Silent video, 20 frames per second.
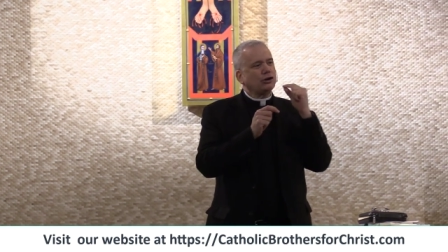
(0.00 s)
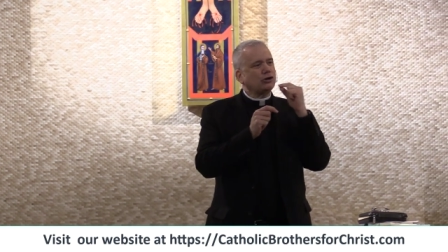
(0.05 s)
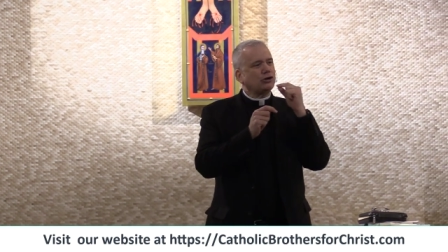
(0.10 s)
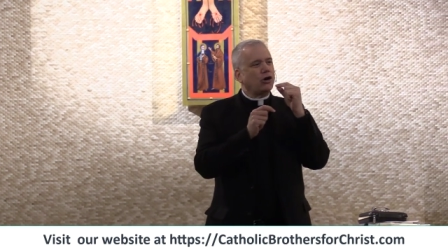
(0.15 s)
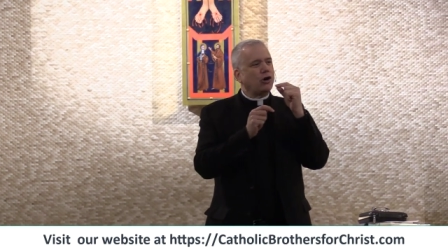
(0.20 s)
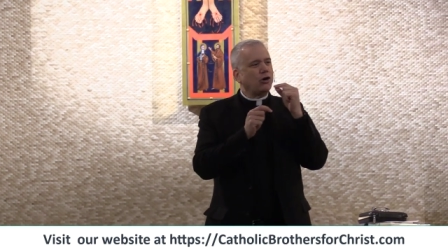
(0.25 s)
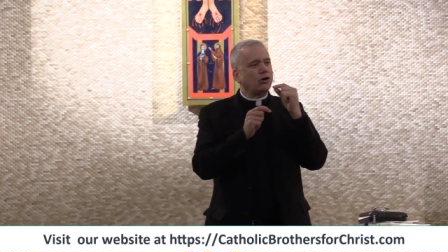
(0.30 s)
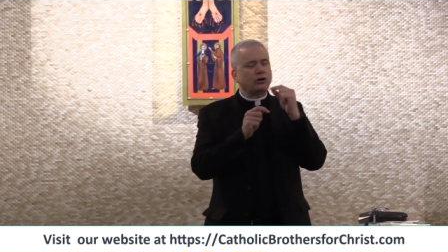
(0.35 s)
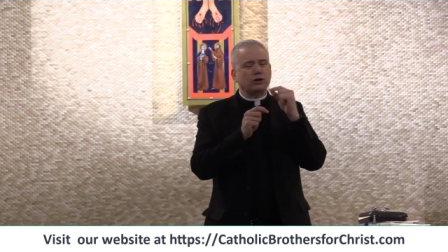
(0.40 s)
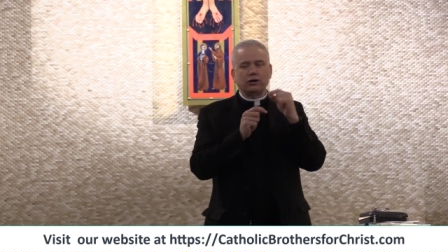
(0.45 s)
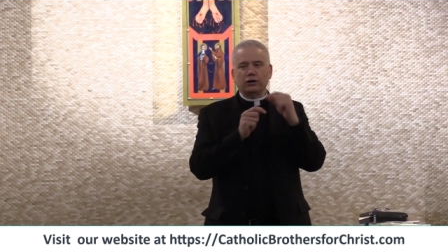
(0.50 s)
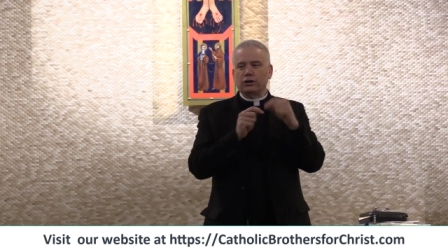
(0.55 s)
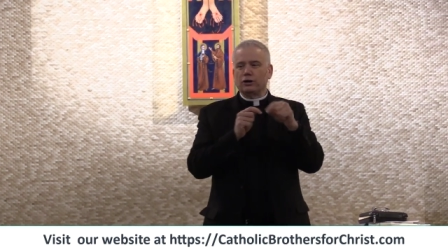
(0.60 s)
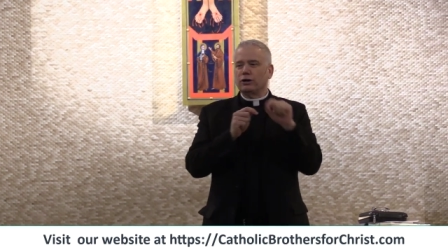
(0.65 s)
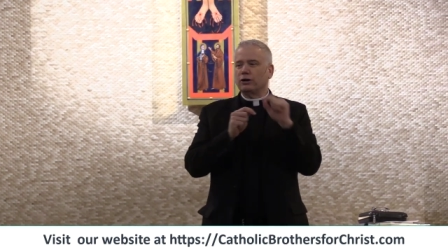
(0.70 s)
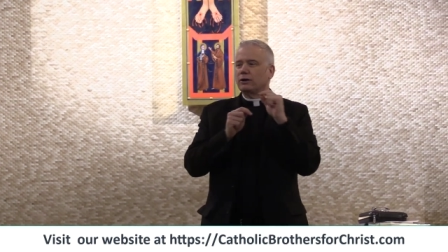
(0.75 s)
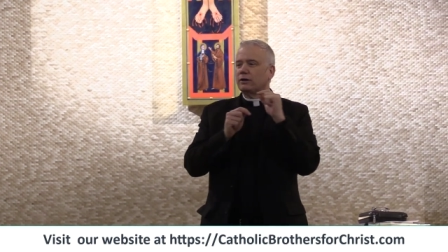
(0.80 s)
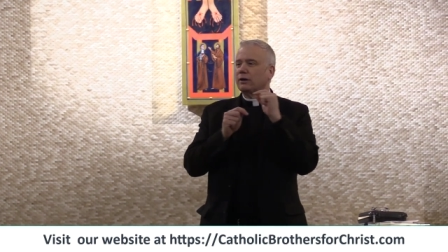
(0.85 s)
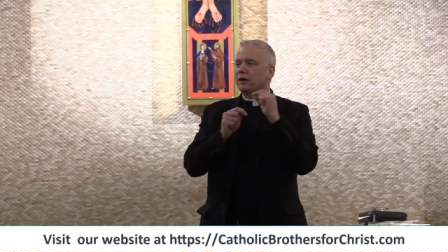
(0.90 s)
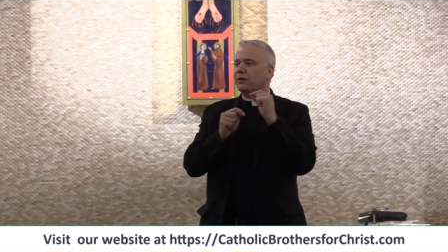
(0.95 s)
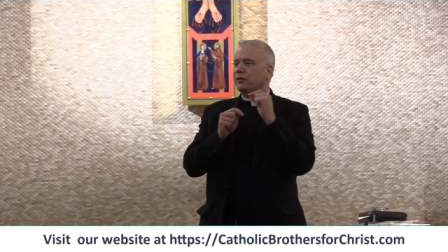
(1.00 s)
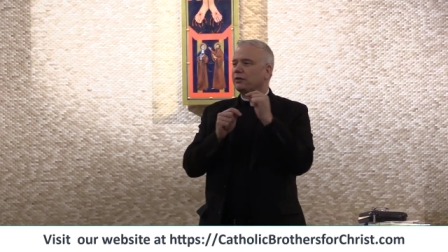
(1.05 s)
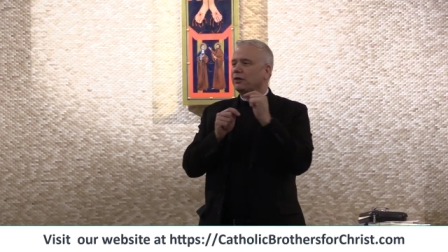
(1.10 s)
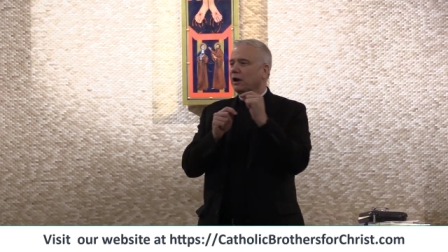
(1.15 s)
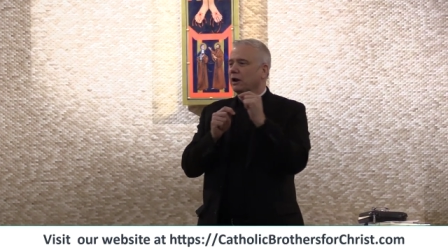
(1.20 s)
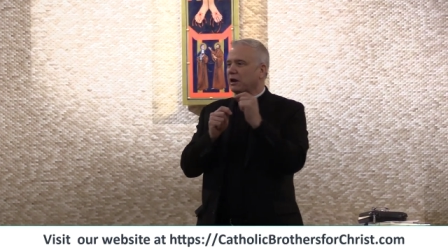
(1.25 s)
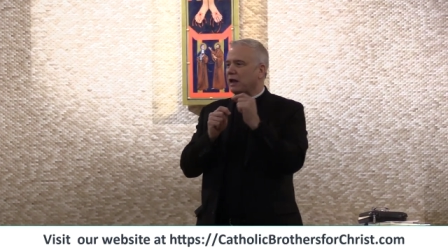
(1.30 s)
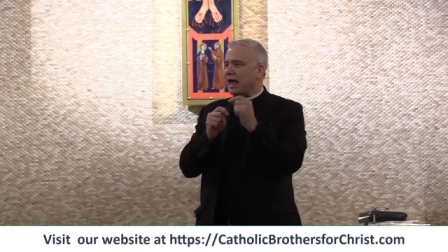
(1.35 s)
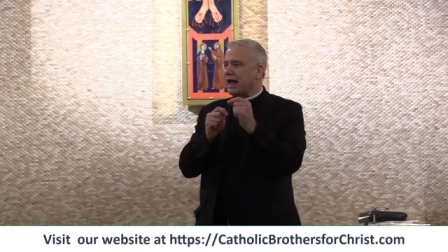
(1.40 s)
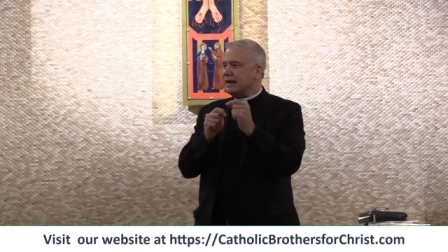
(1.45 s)
conquer
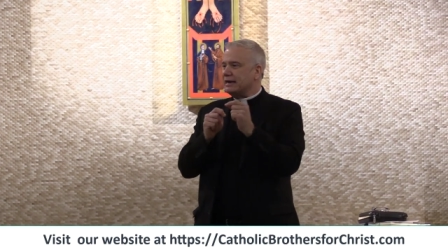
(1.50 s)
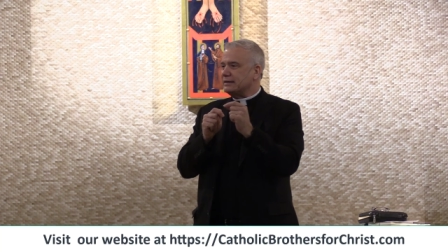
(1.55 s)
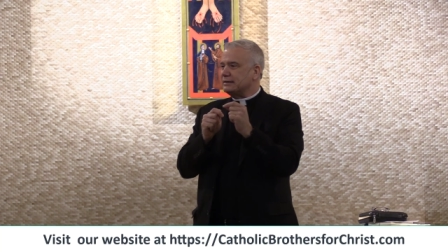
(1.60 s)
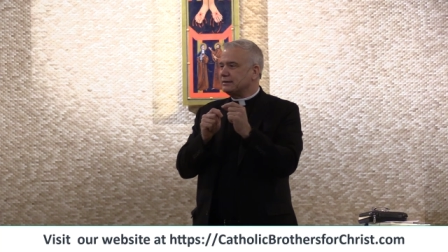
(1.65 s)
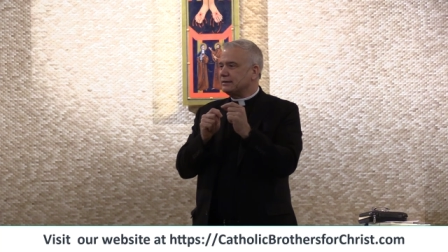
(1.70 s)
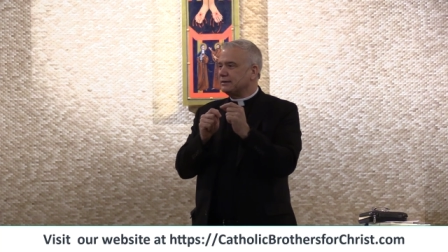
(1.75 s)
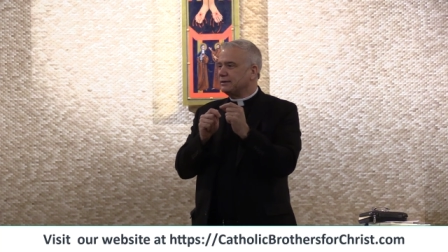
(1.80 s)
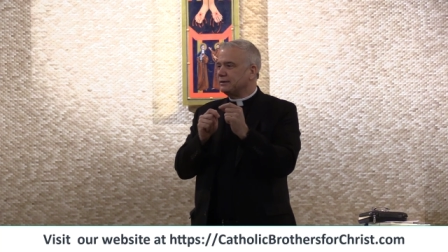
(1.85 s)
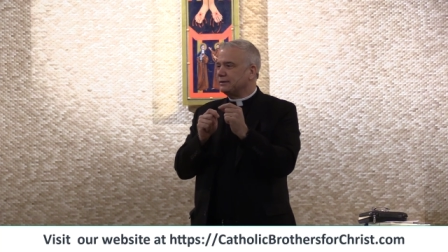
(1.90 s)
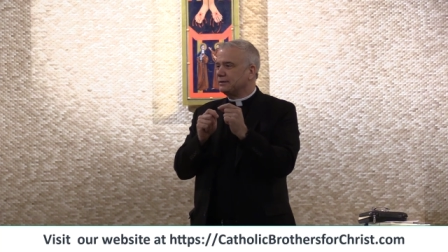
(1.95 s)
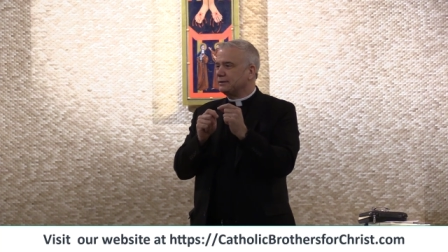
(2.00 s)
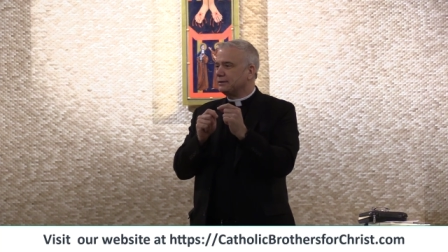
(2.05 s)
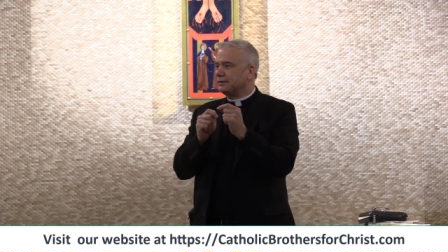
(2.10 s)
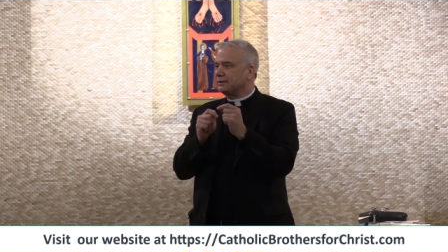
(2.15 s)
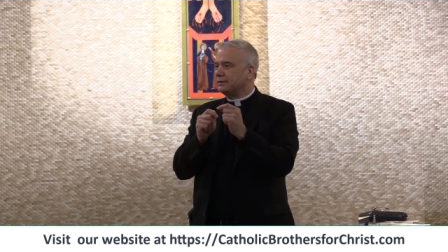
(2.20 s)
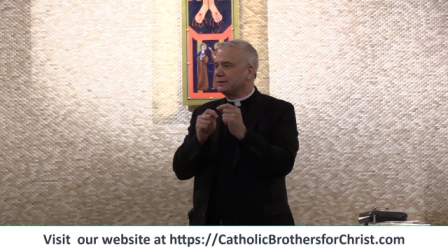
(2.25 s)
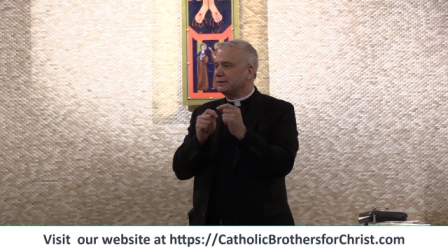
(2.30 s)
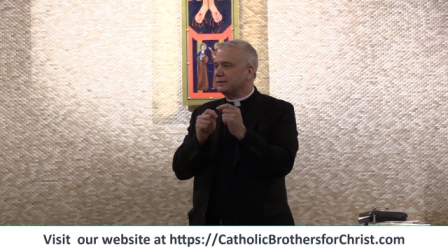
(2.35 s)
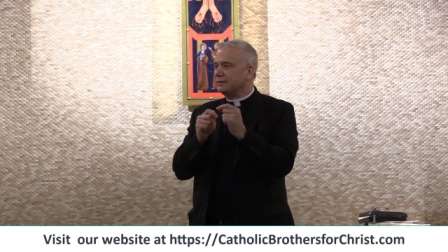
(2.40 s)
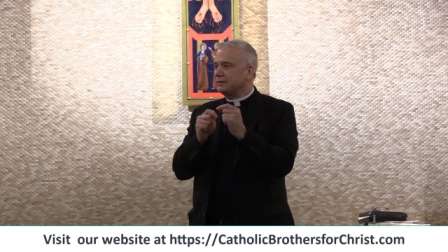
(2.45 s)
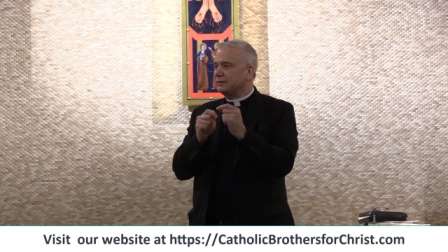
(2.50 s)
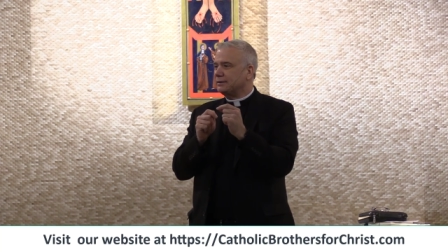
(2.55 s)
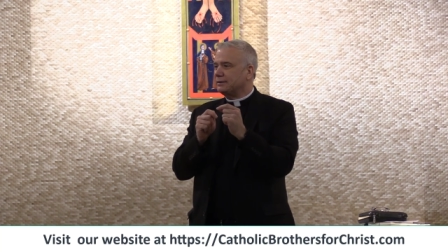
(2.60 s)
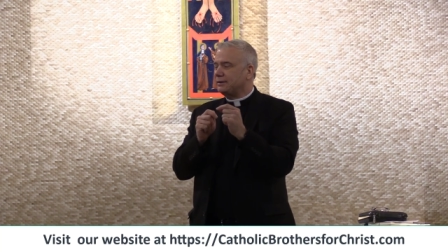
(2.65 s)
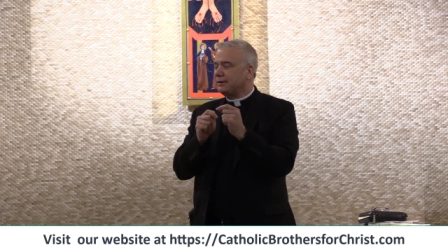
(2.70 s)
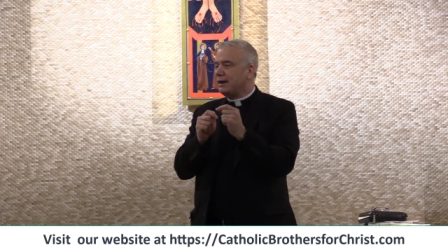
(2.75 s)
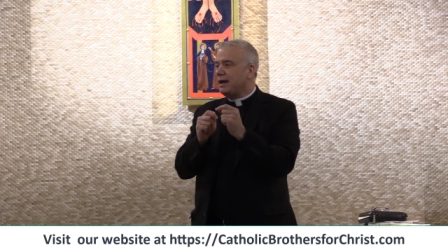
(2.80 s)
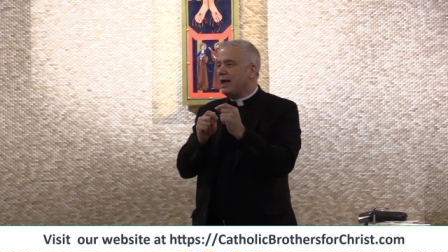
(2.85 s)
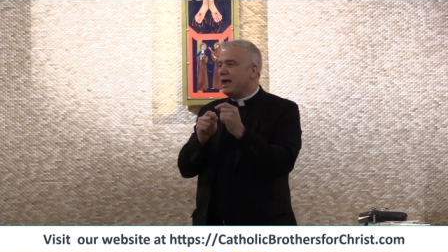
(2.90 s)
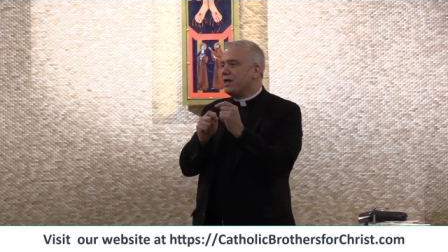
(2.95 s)
the light.
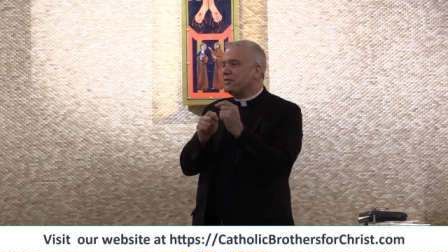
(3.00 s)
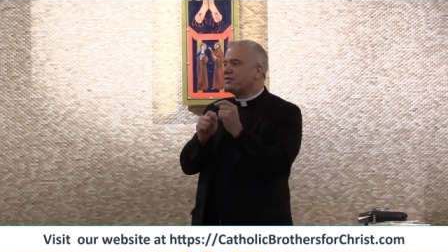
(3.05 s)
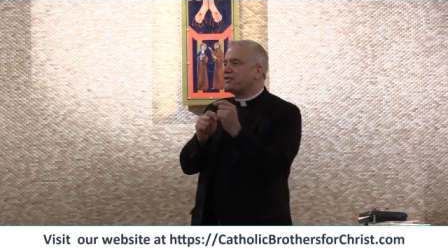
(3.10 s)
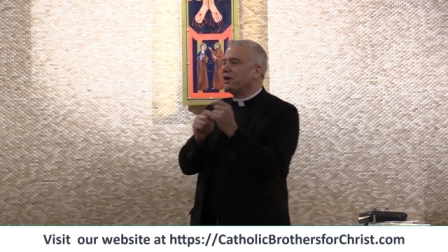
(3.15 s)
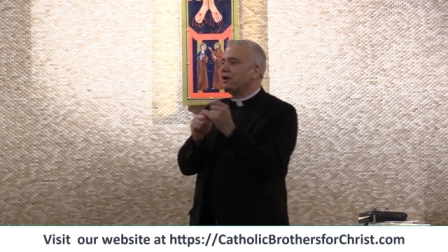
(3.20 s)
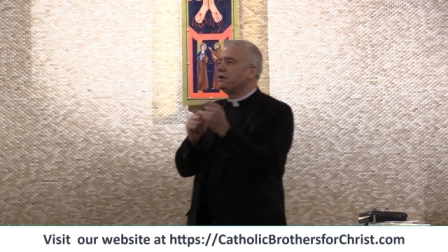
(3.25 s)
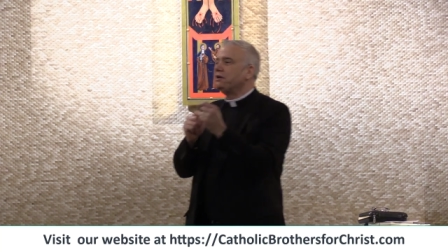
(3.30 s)
The